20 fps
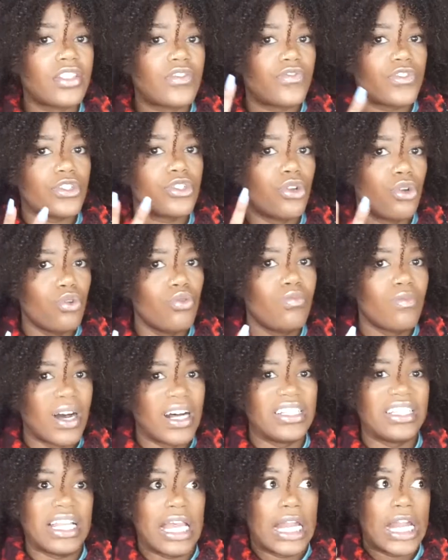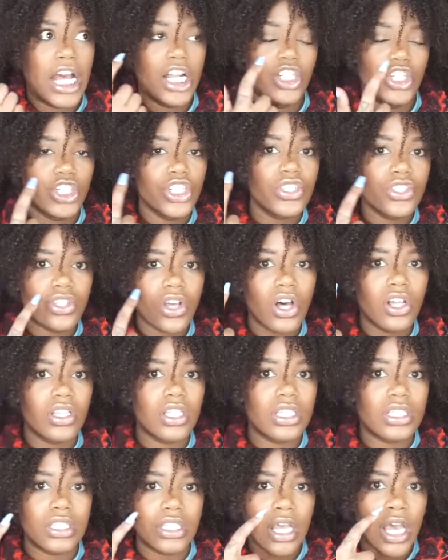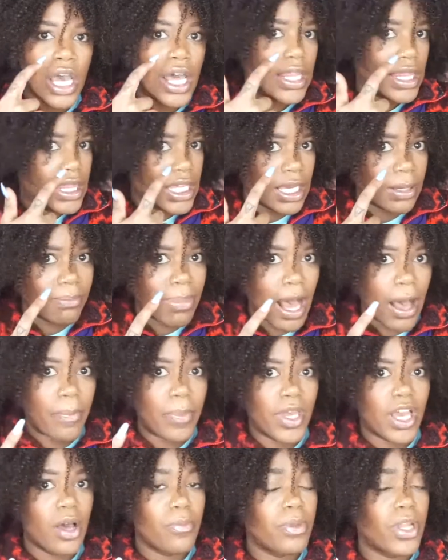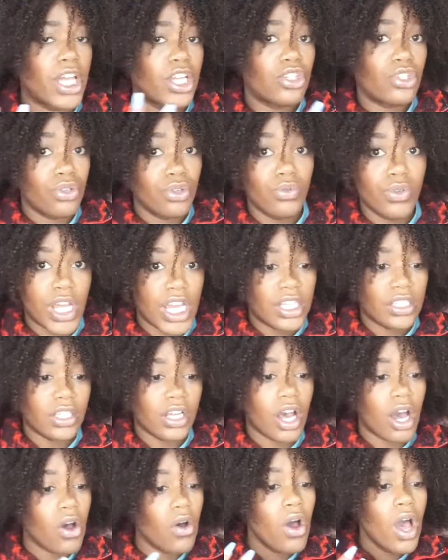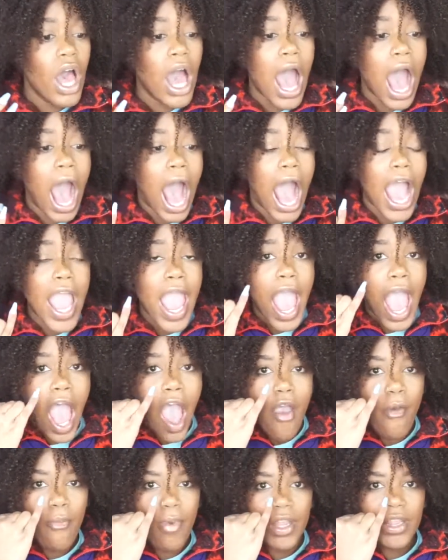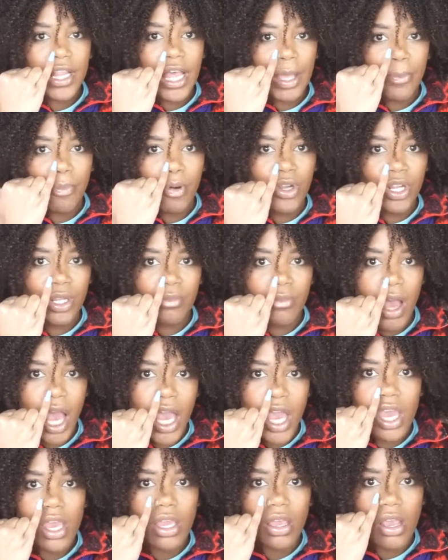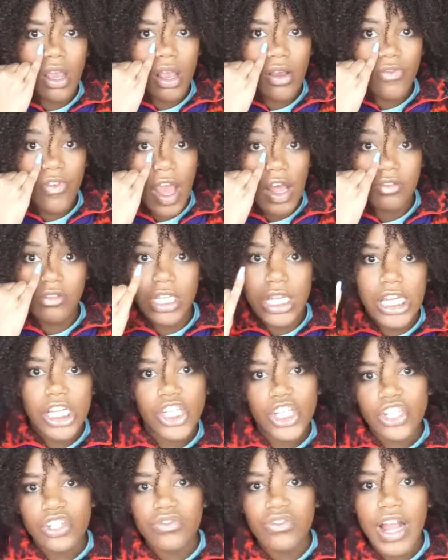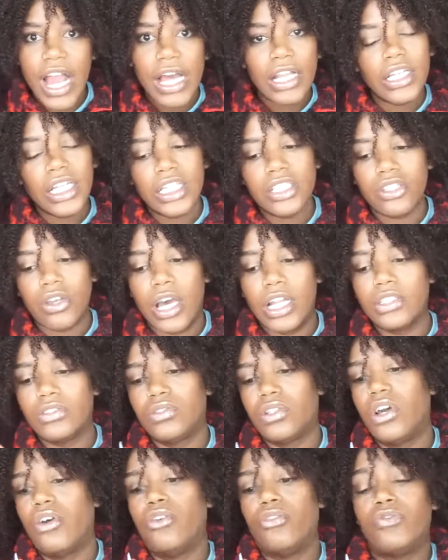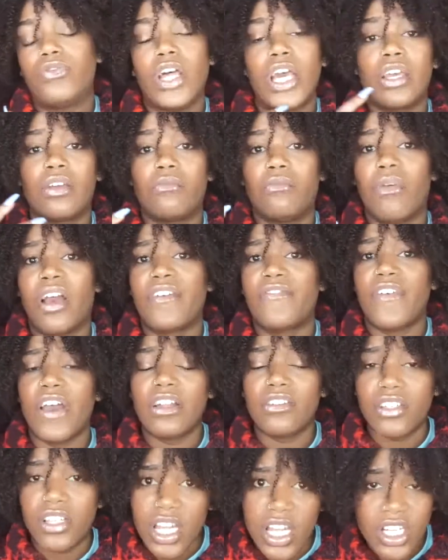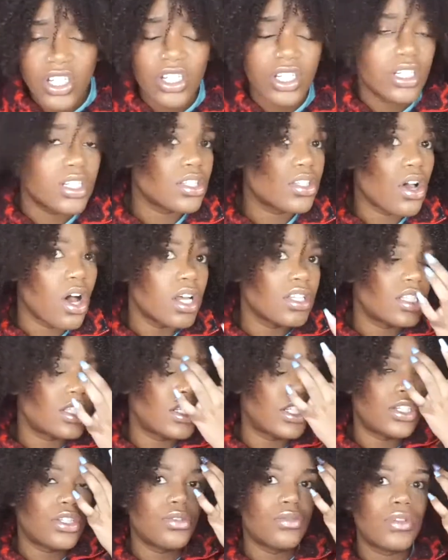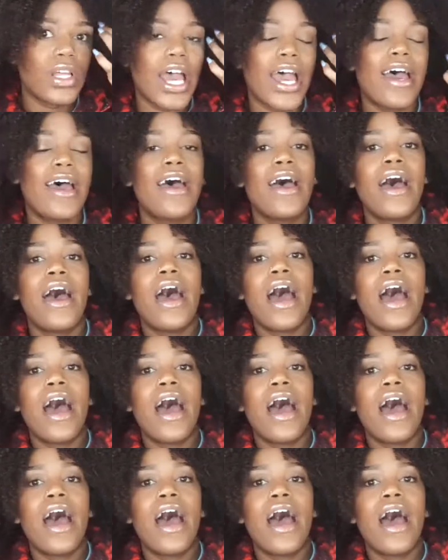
this for 2 months and I just saw this thing popping up like 2 days ago. I have been like putting my foundation around it, so I don't know if like my foundation has caused it to do that.